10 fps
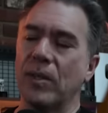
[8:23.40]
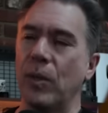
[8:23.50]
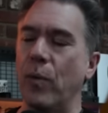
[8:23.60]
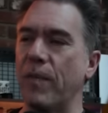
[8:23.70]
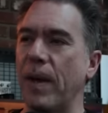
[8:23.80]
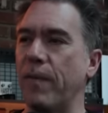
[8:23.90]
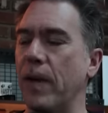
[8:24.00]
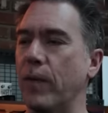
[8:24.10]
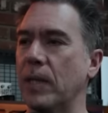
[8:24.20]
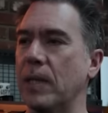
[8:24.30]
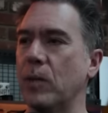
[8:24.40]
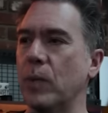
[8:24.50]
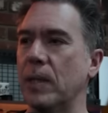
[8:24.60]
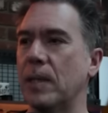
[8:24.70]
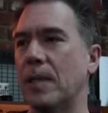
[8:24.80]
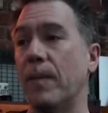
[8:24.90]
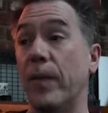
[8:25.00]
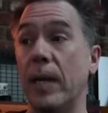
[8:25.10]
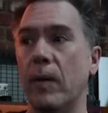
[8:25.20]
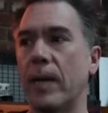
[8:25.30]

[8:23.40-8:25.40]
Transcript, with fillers: actually one of my favorites. This was some video